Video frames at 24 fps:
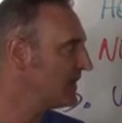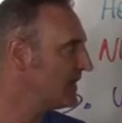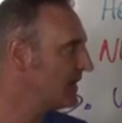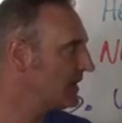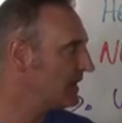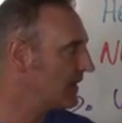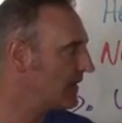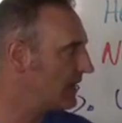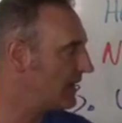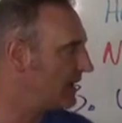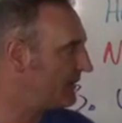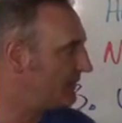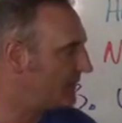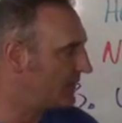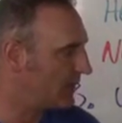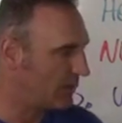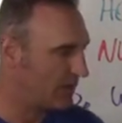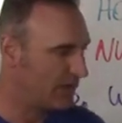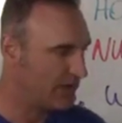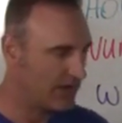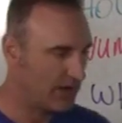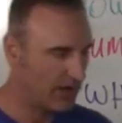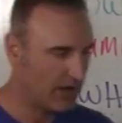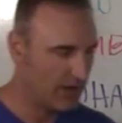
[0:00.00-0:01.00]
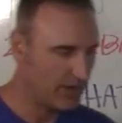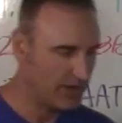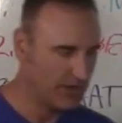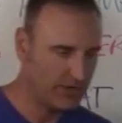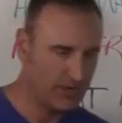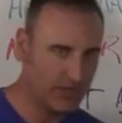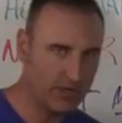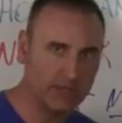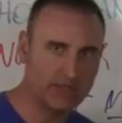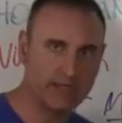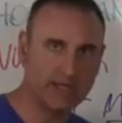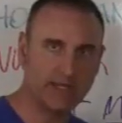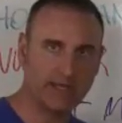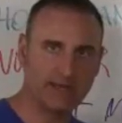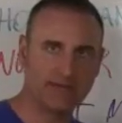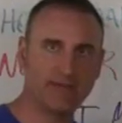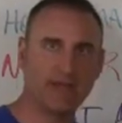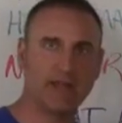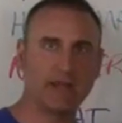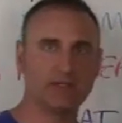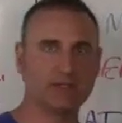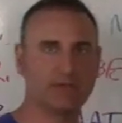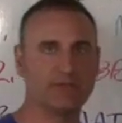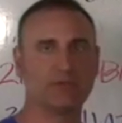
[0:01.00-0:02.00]
are you going to take
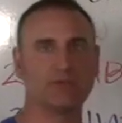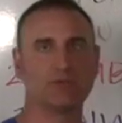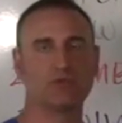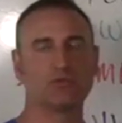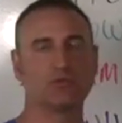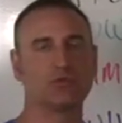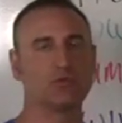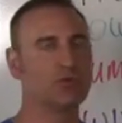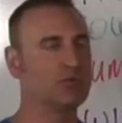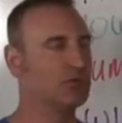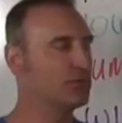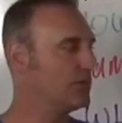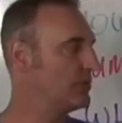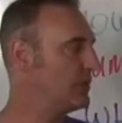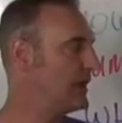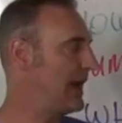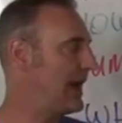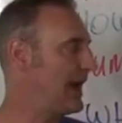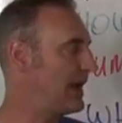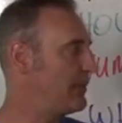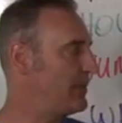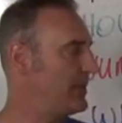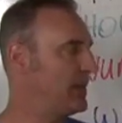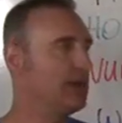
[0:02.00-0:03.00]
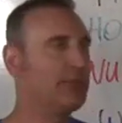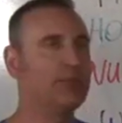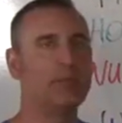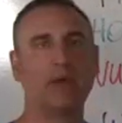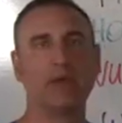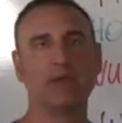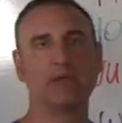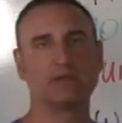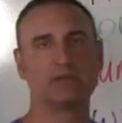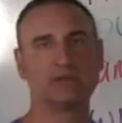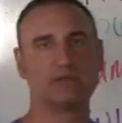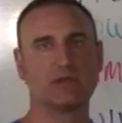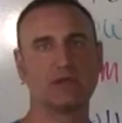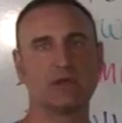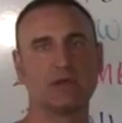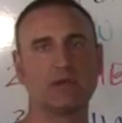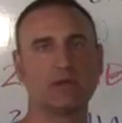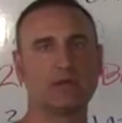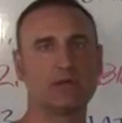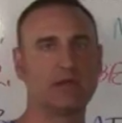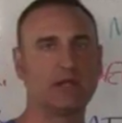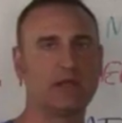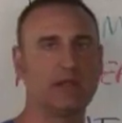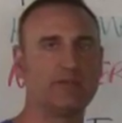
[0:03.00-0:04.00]
advantage of a true IP-based
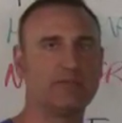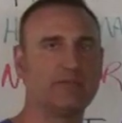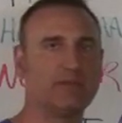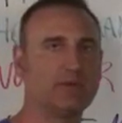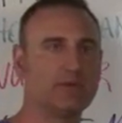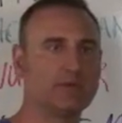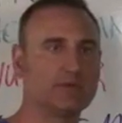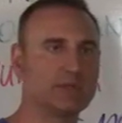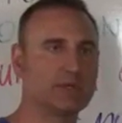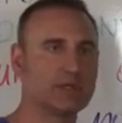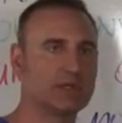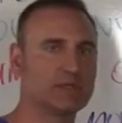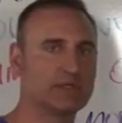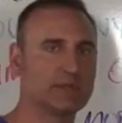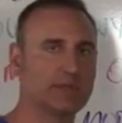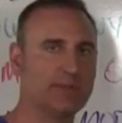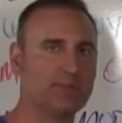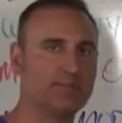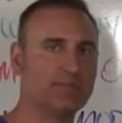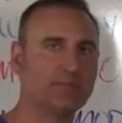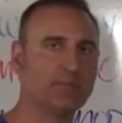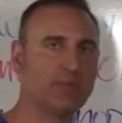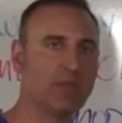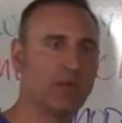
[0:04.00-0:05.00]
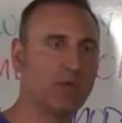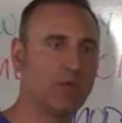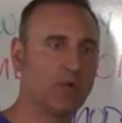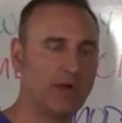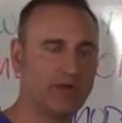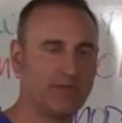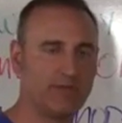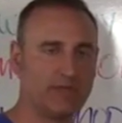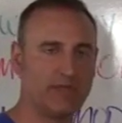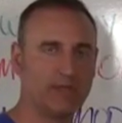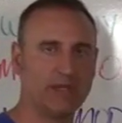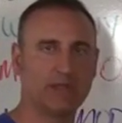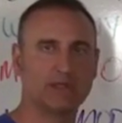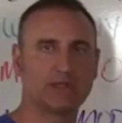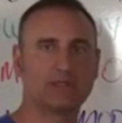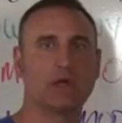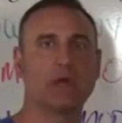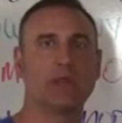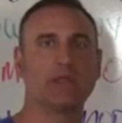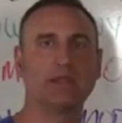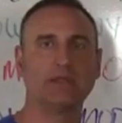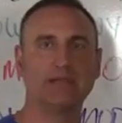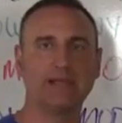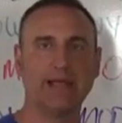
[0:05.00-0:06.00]
telephone system where everything is
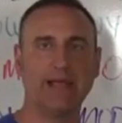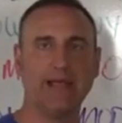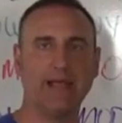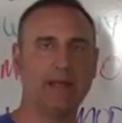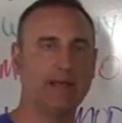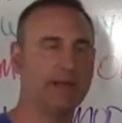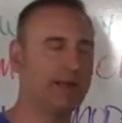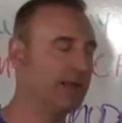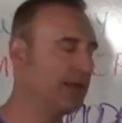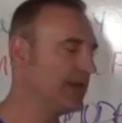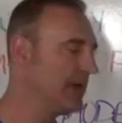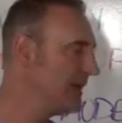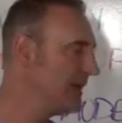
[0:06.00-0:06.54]
on the LAN?